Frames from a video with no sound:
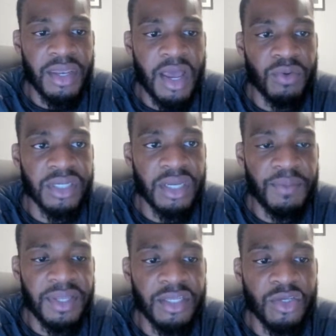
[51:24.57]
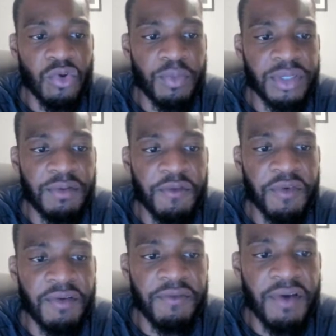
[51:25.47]
Now it's gonna be the integral between
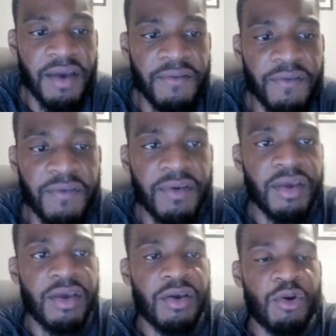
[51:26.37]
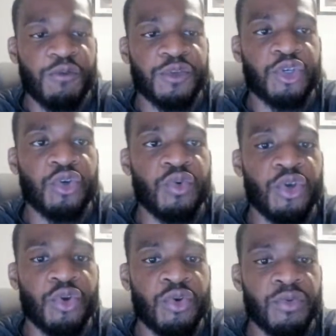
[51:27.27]
3 and 5 of
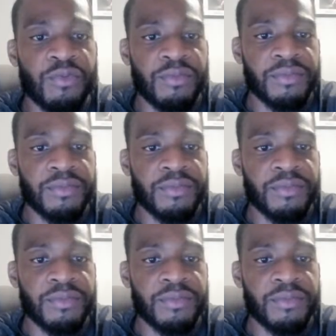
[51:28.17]
2u